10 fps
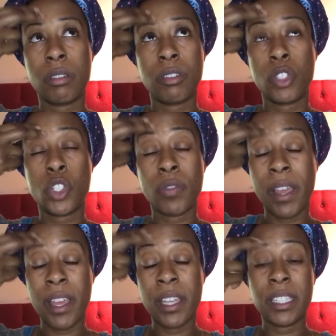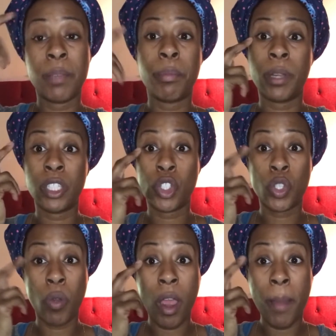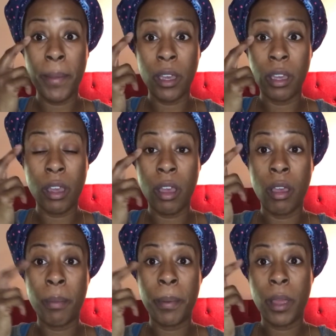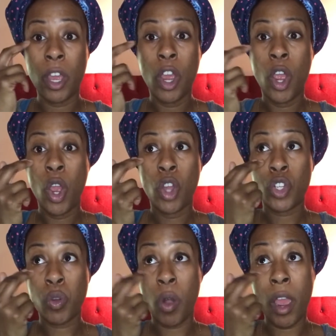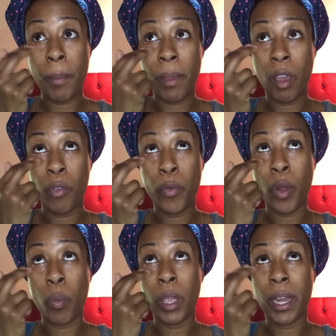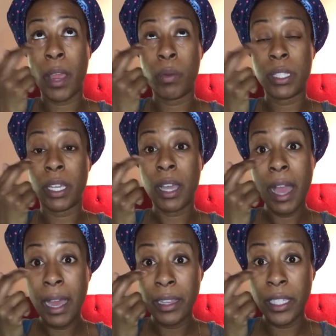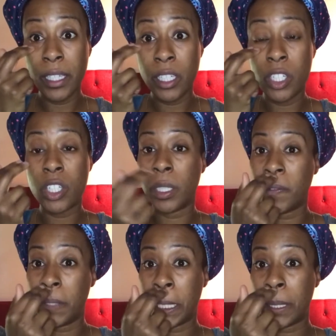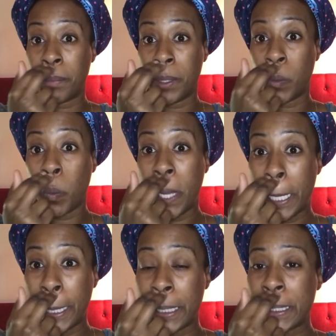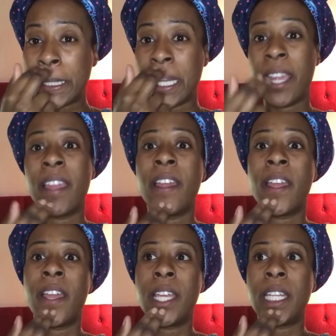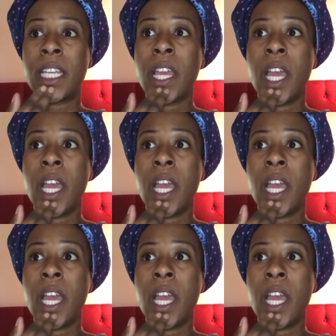stress. It brings trauma up. Trauma from when I was in college, living in the Midwest and